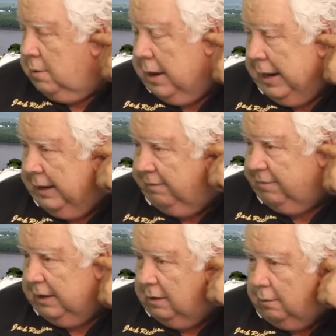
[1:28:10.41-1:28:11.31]

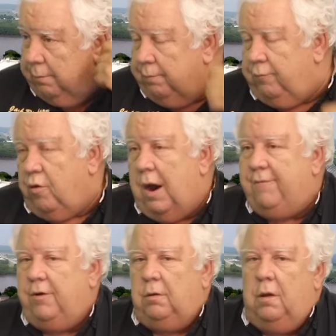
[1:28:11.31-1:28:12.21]
AC to
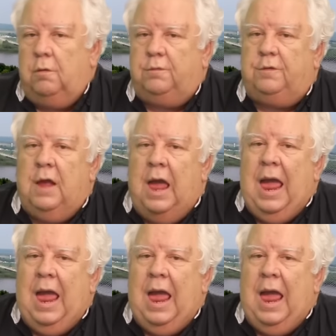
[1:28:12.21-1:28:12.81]
drive your loads.